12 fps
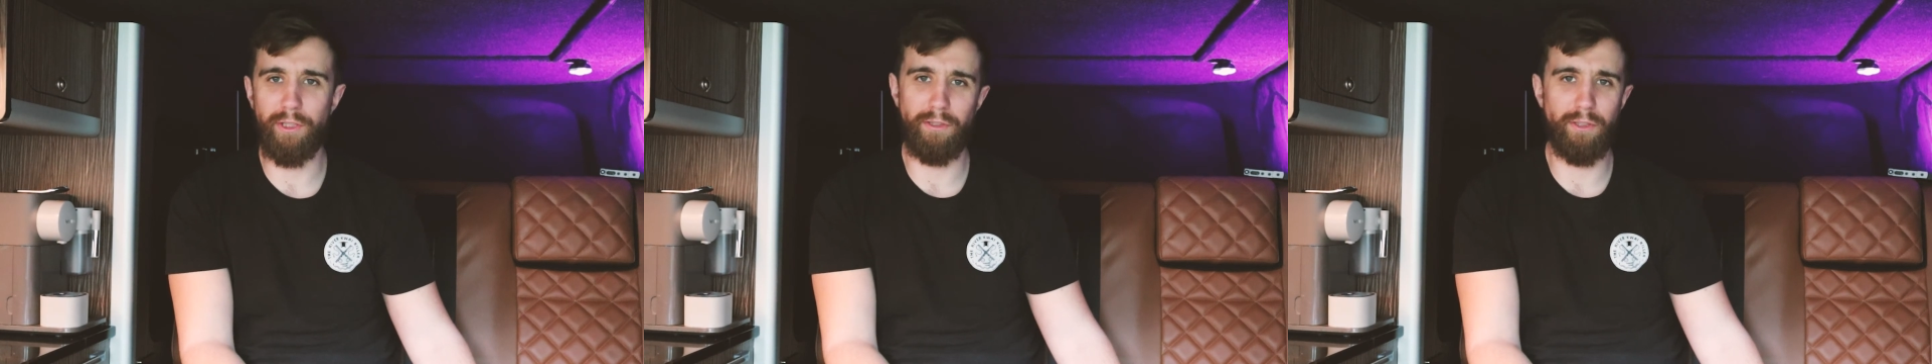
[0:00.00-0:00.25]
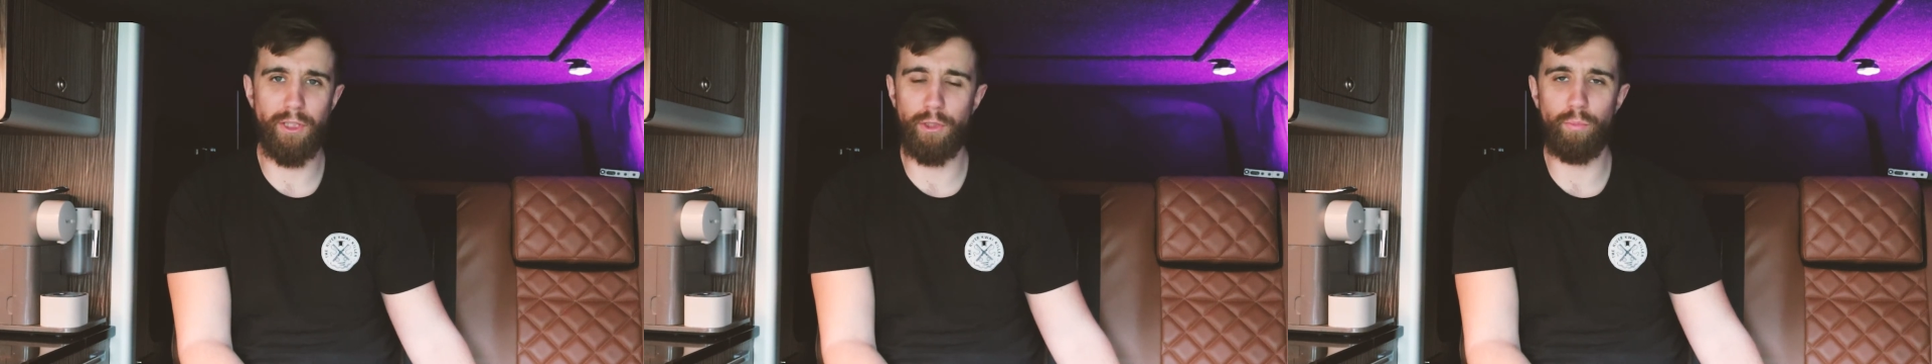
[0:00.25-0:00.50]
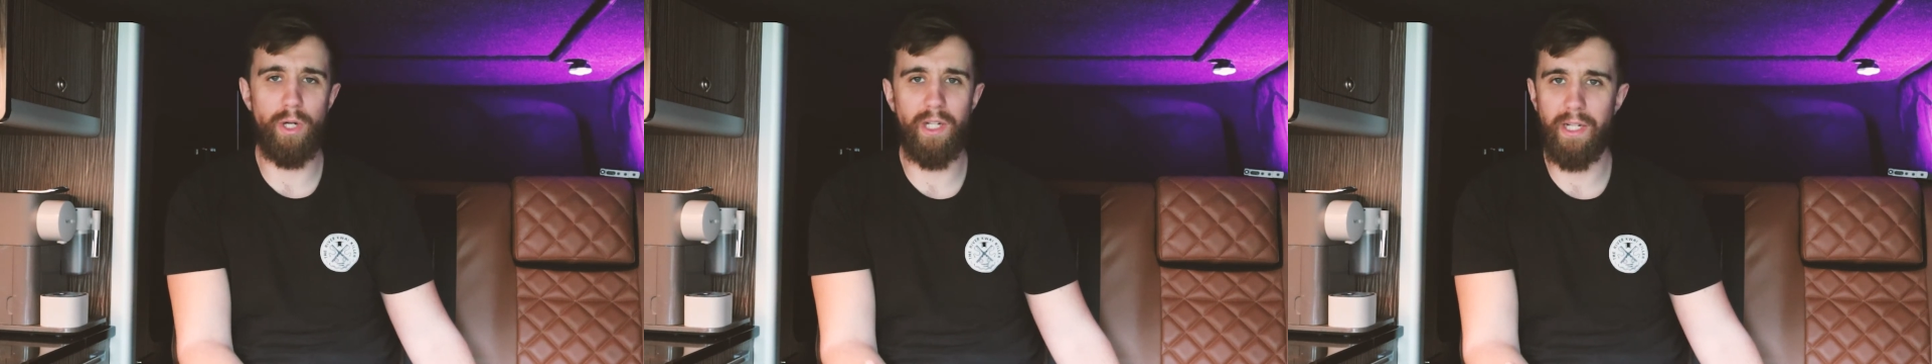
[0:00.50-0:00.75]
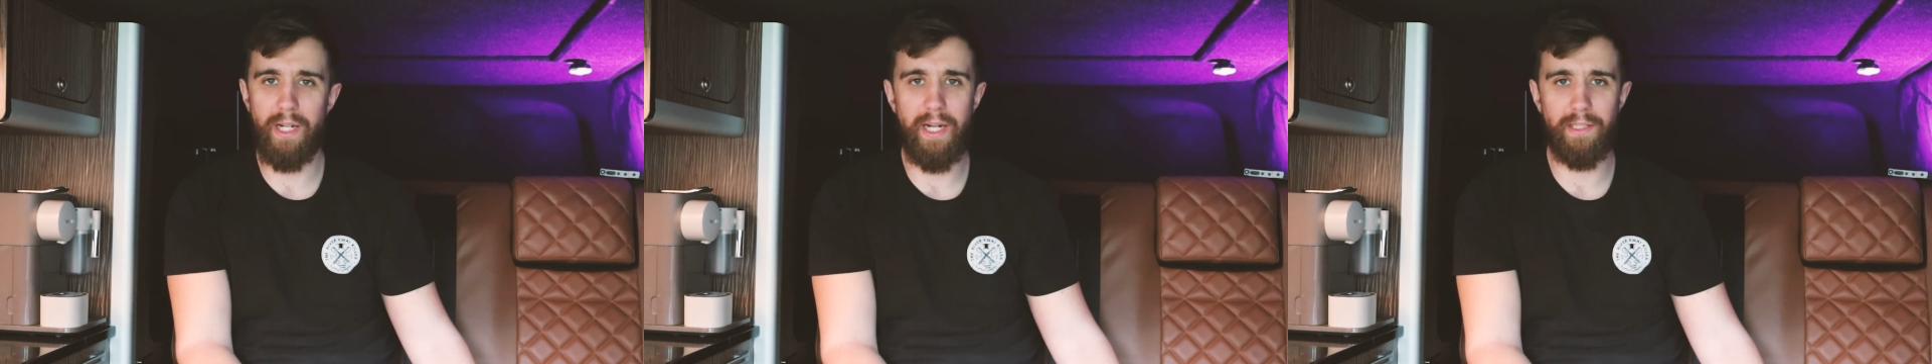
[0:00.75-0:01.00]
and
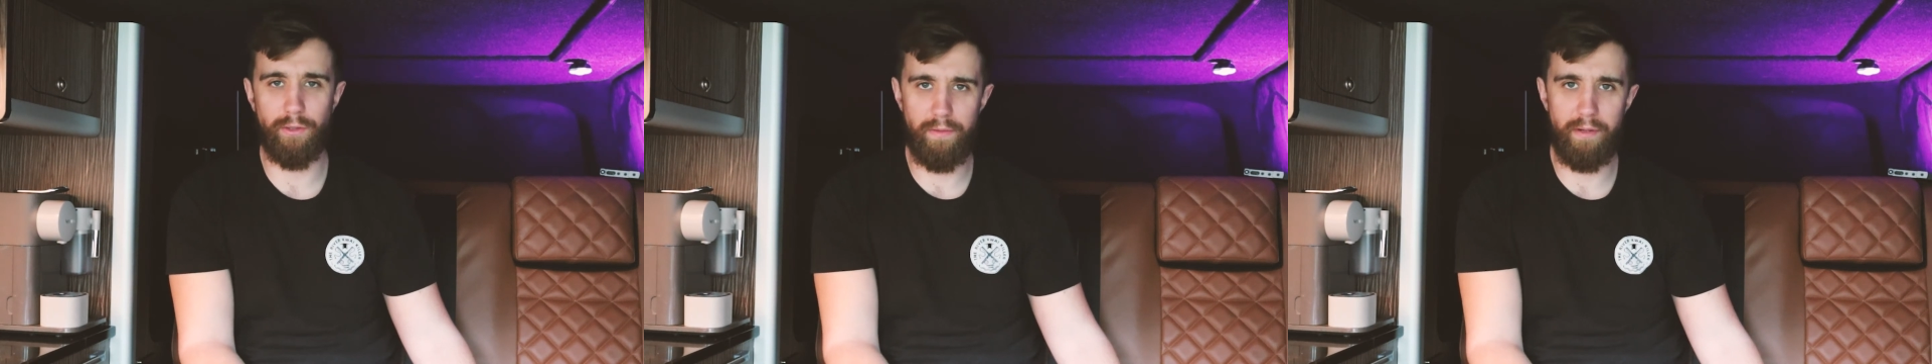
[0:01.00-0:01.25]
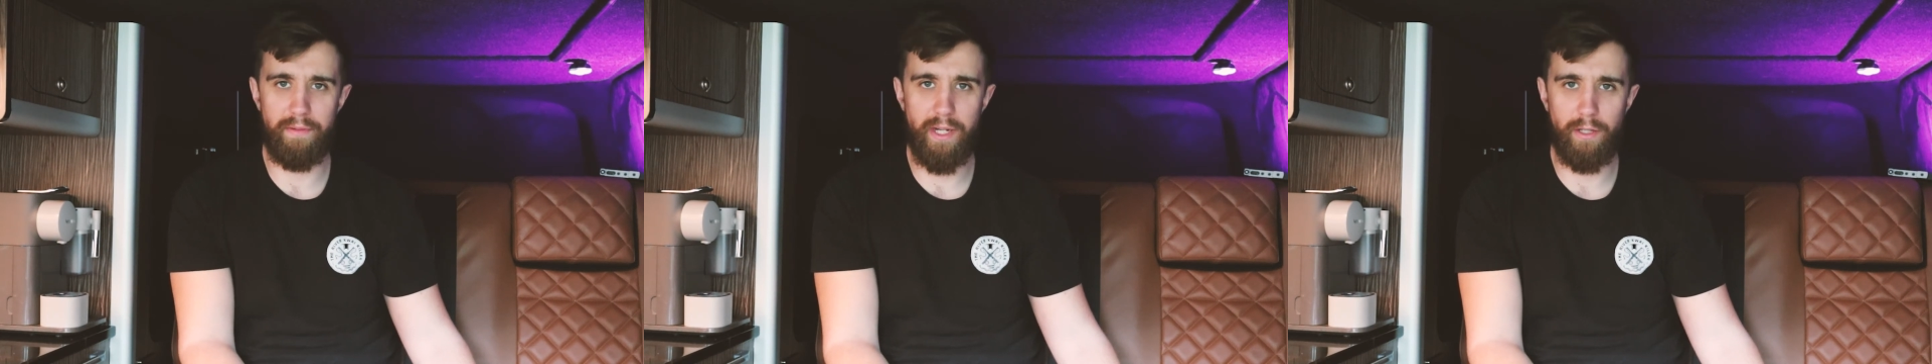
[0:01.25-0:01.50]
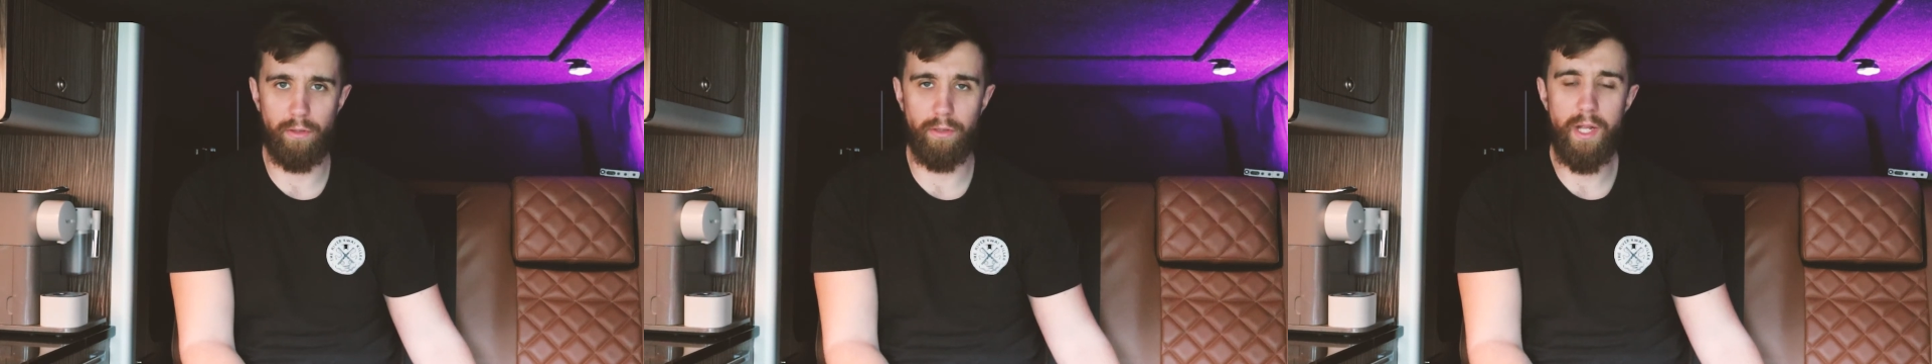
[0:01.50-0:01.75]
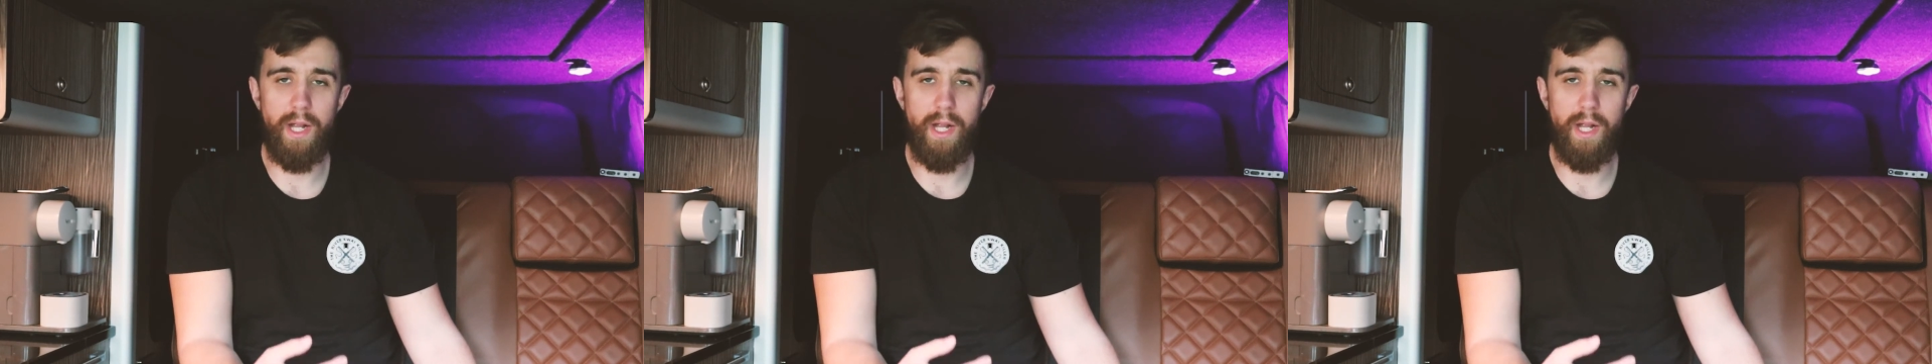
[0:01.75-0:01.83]
swirly lines over the vehicle,